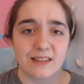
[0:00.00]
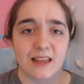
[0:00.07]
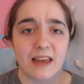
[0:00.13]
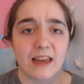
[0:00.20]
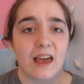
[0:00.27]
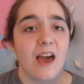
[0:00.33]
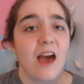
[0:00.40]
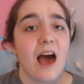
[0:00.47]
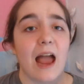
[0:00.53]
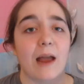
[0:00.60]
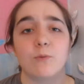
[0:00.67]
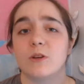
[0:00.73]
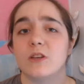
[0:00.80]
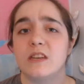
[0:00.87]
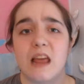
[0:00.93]
Like, I
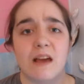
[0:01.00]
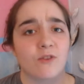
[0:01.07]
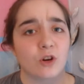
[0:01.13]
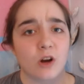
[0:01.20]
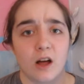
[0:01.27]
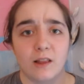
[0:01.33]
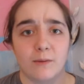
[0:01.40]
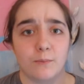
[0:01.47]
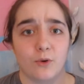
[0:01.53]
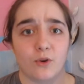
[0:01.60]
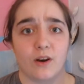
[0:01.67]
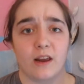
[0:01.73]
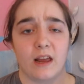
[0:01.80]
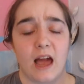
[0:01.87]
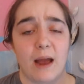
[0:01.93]
would never call it boring.